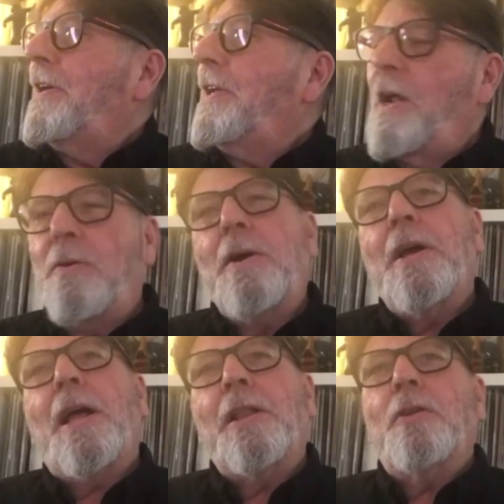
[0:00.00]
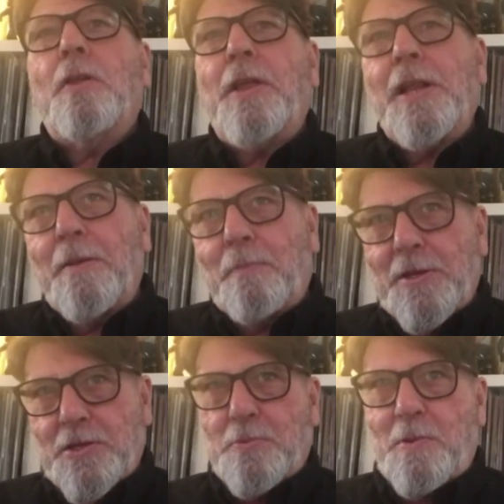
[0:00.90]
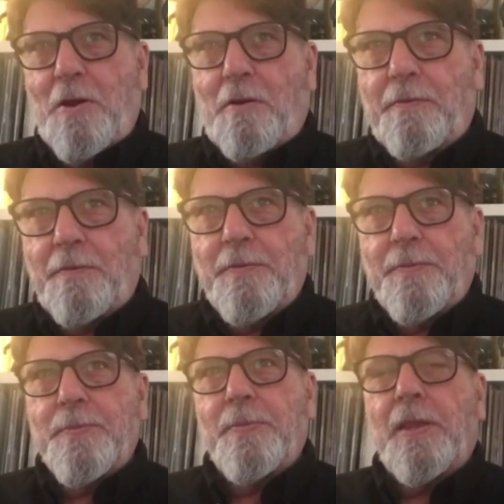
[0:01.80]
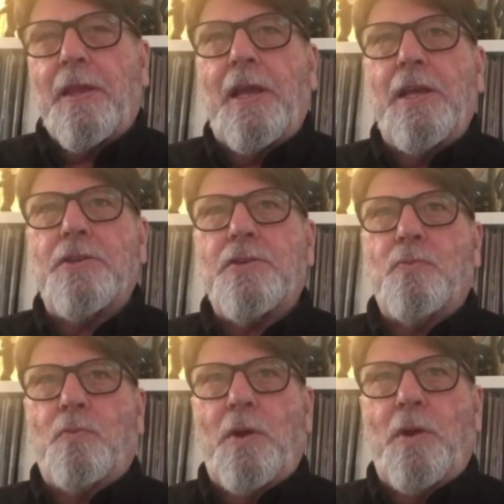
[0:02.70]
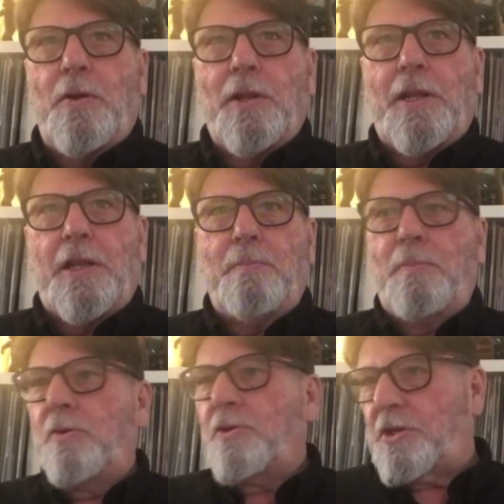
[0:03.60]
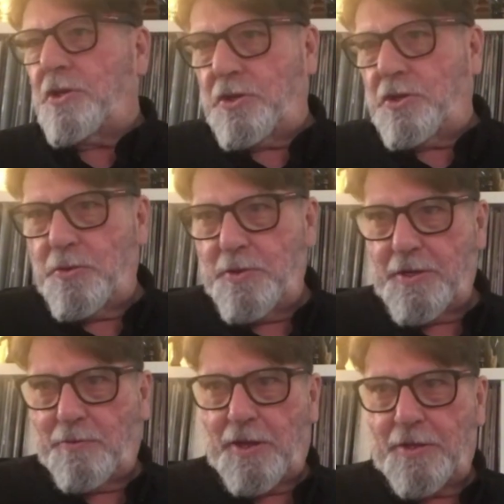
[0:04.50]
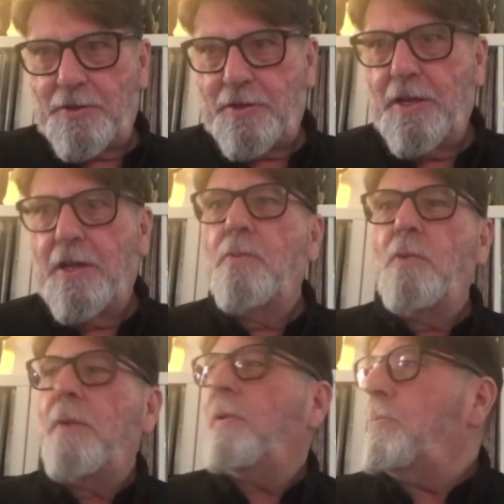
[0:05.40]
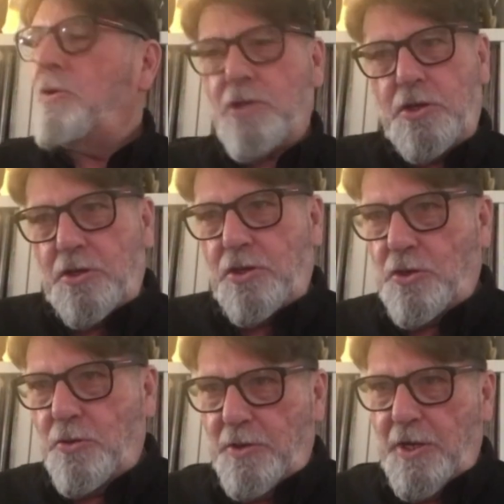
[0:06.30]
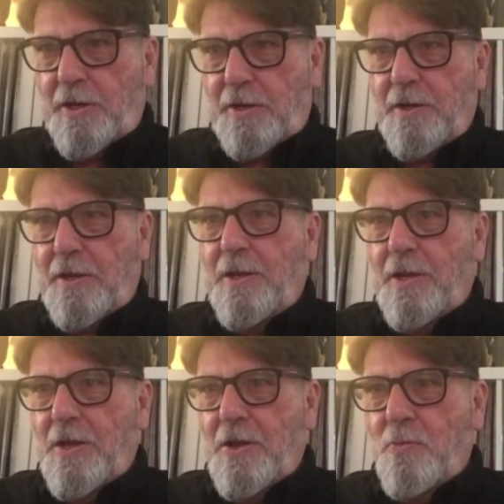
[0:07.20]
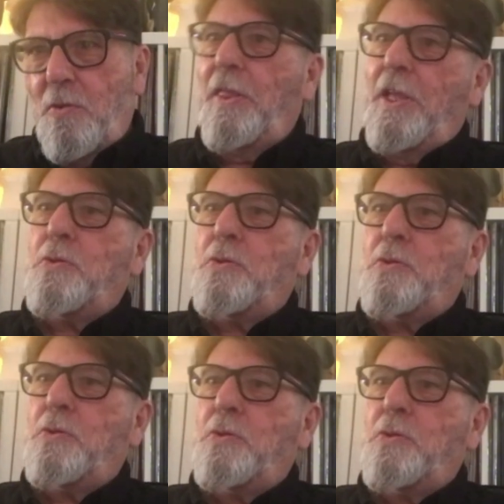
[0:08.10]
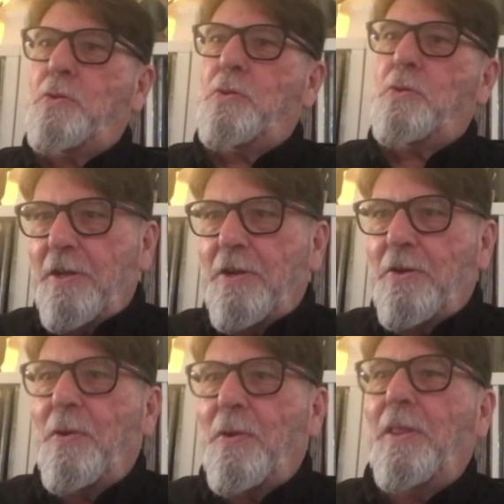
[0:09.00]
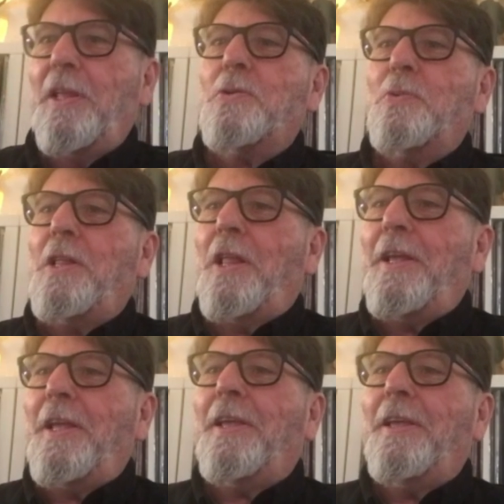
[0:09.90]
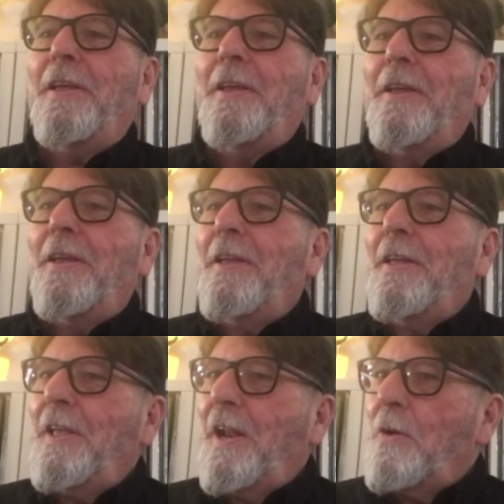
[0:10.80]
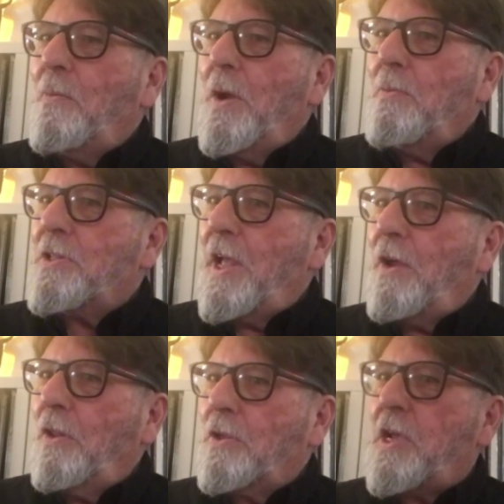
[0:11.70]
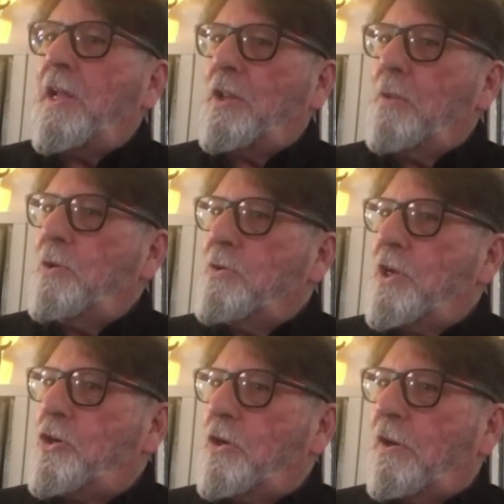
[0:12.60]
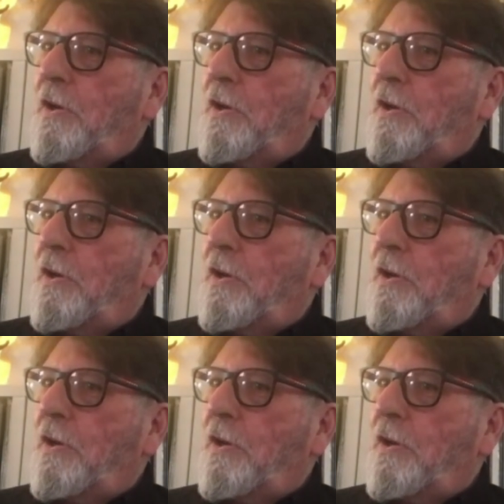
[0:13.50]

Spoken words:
And the other thing that pisses me off is we're all in the musicians union, right? Where were the musicians union when this was mooted? When this was like, where was they on the side of the musician?